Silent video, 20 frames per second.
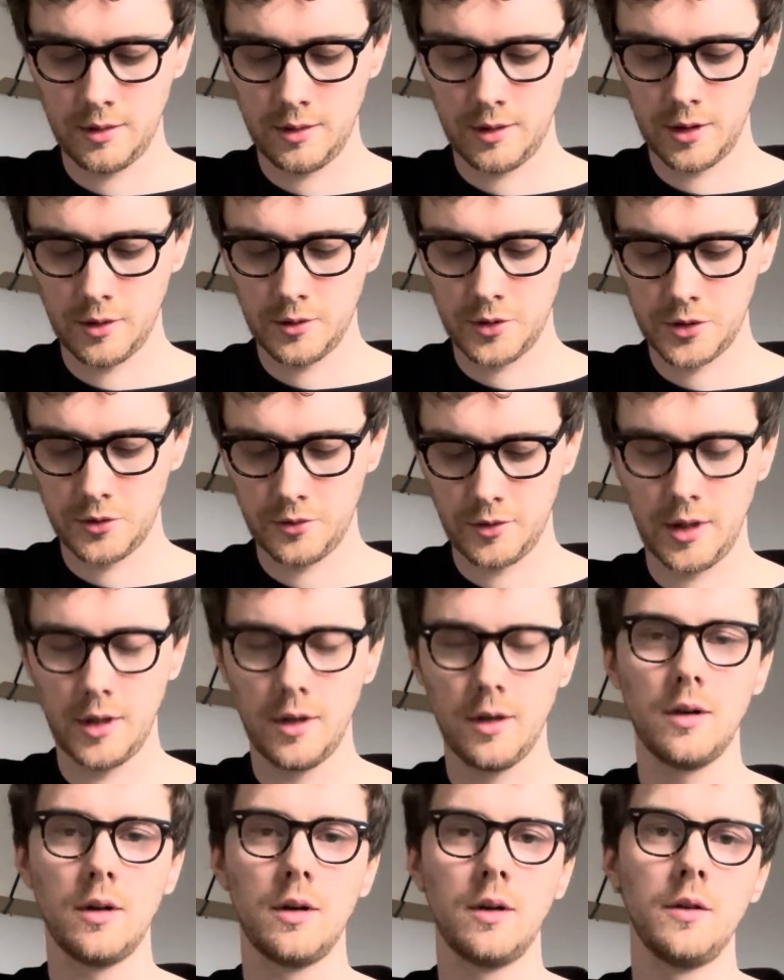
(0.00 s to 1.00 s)
low
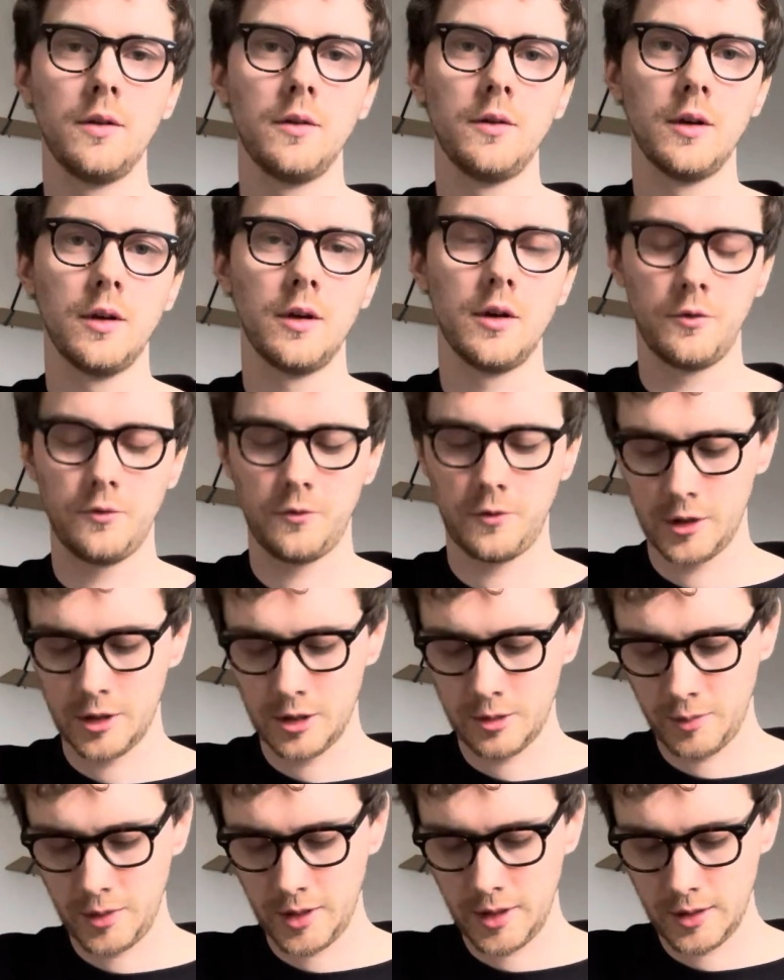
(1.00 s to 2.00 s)
string on the
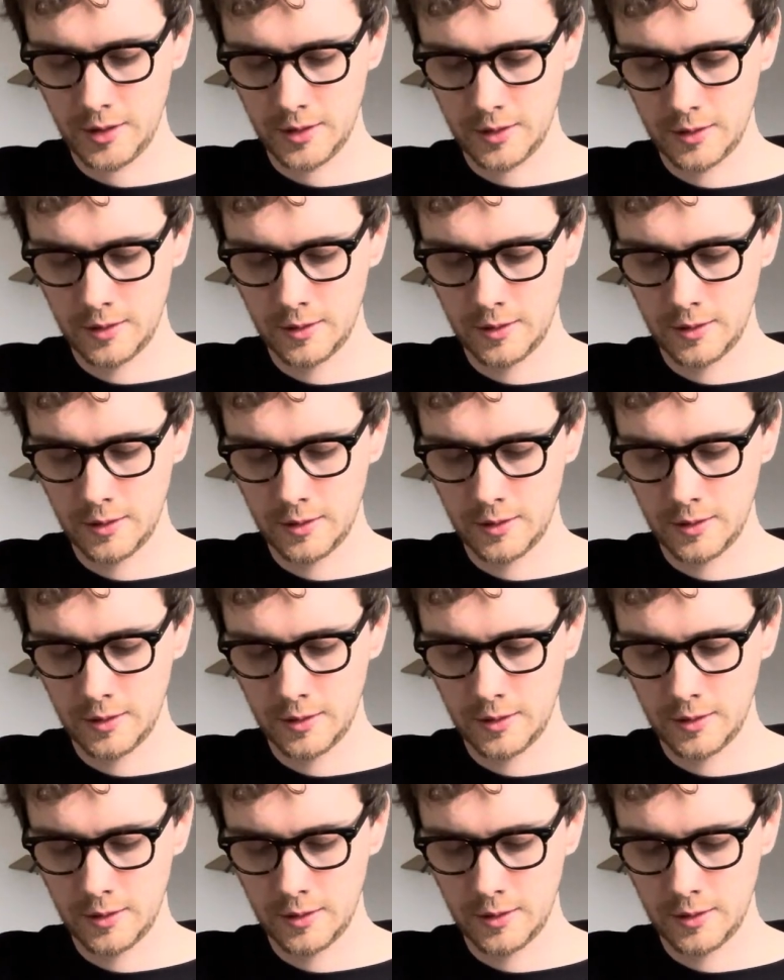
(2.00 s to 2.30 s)
first beat,